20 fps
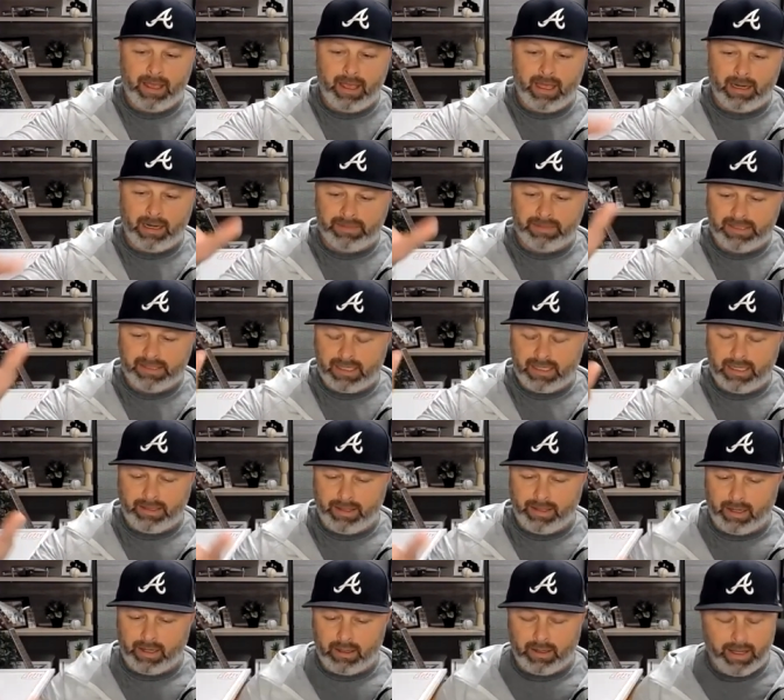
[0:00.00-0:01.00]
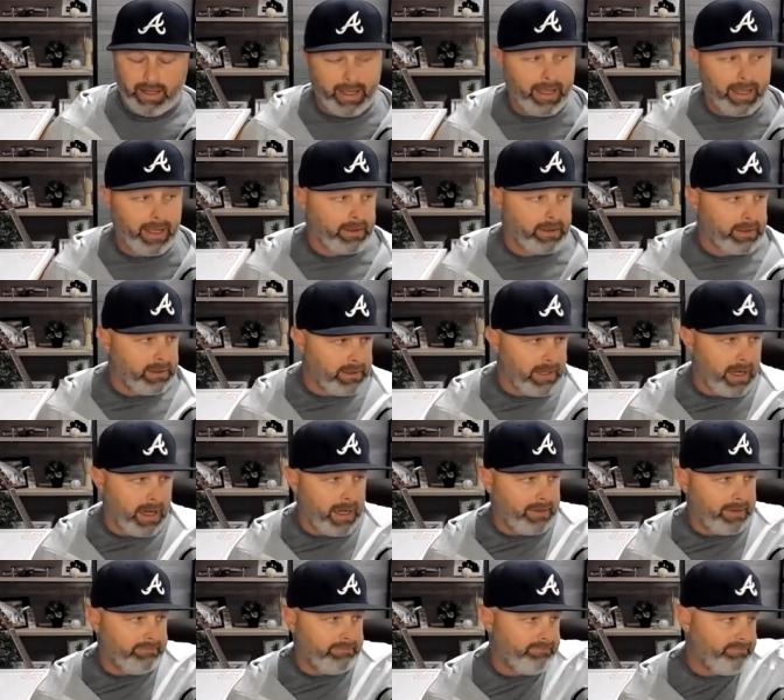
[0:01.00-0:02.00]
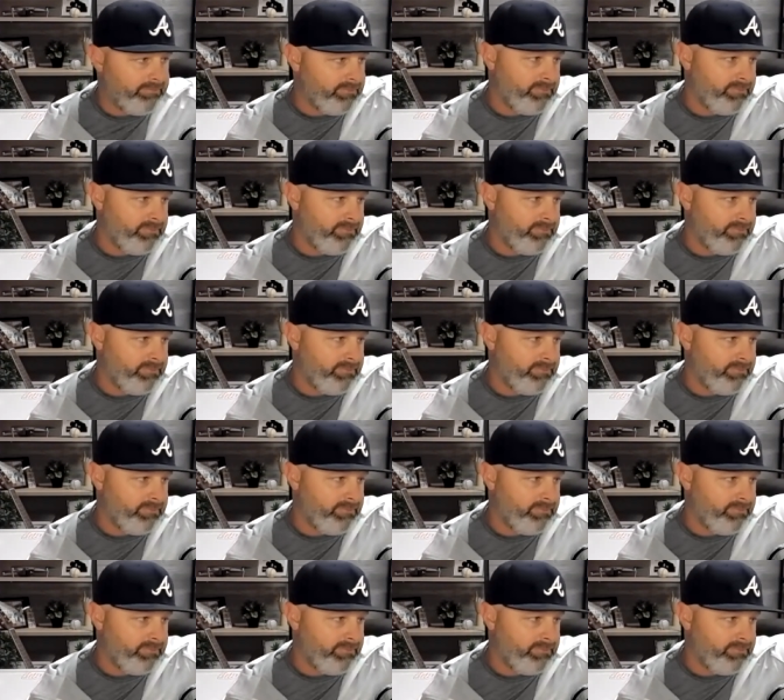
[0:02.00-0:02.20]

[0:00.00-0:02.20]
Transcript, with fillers: and i'm sitting there and not